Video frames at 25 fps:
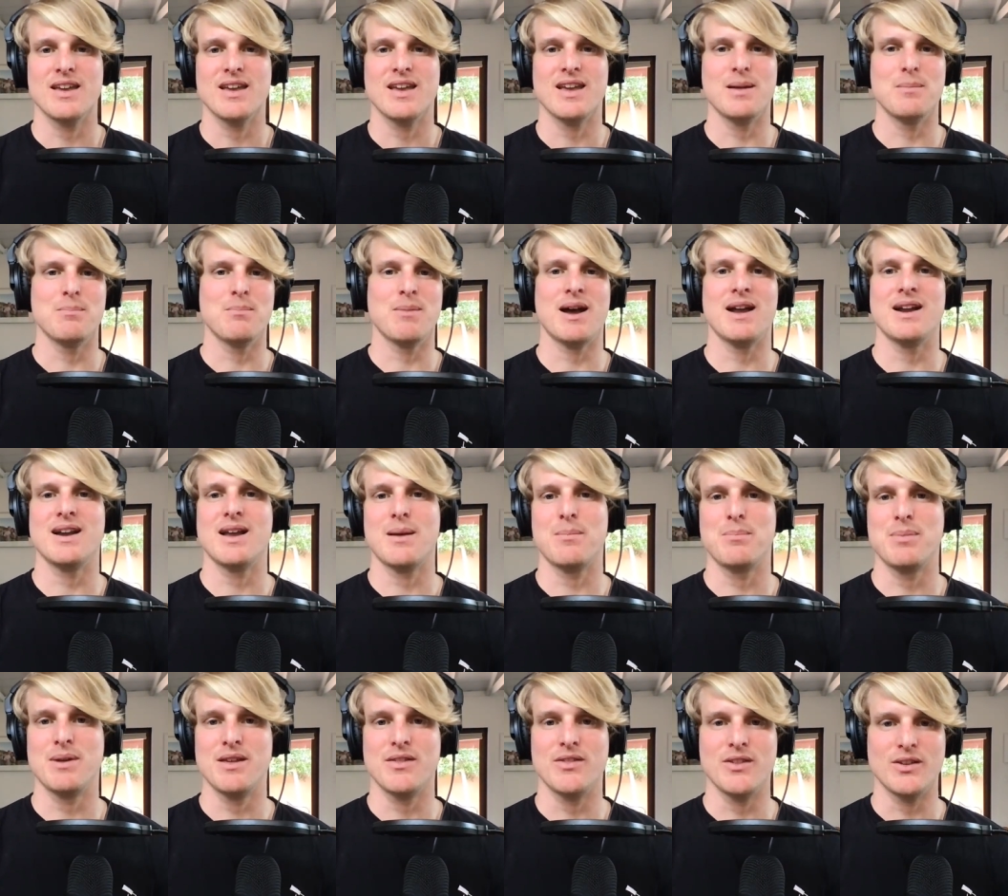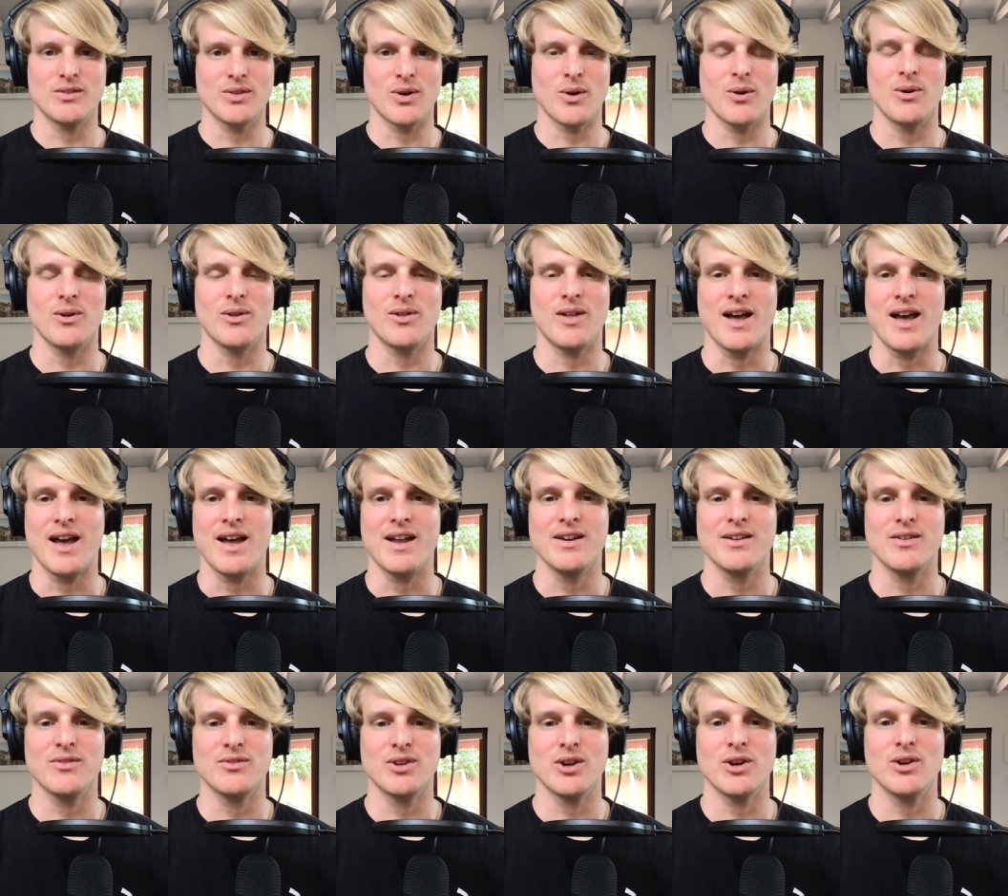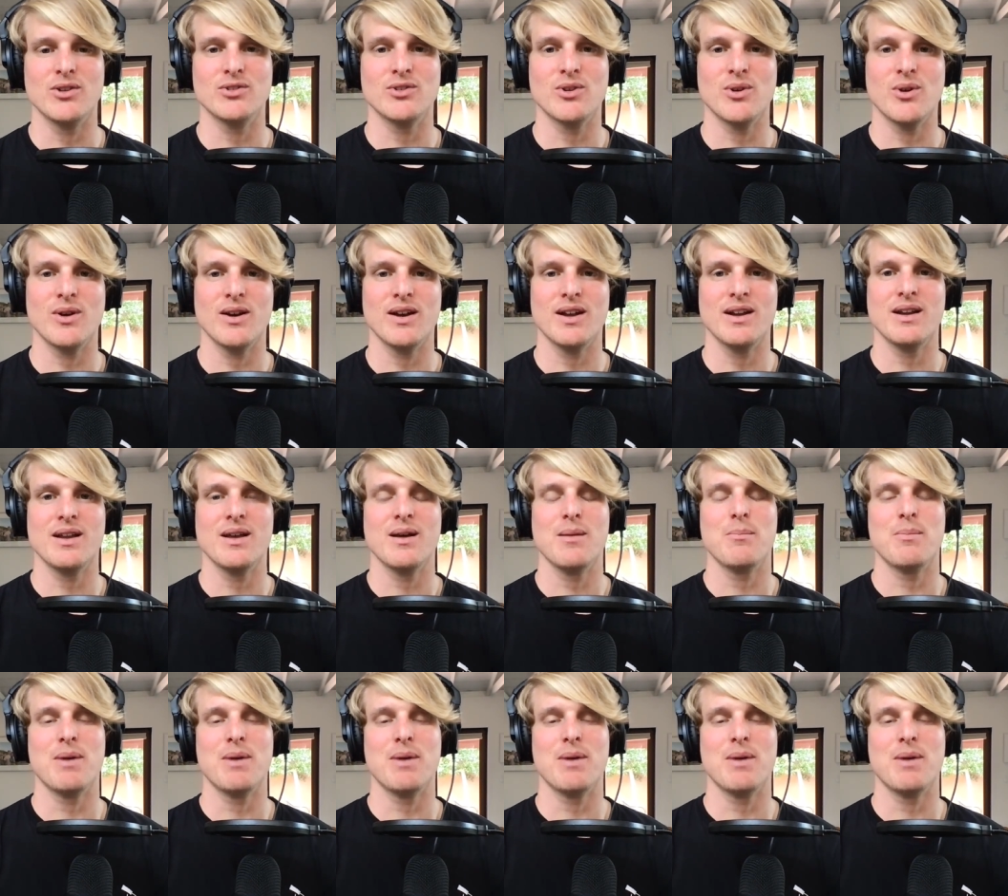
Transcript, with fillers: it might not be the total end of Dogecoin,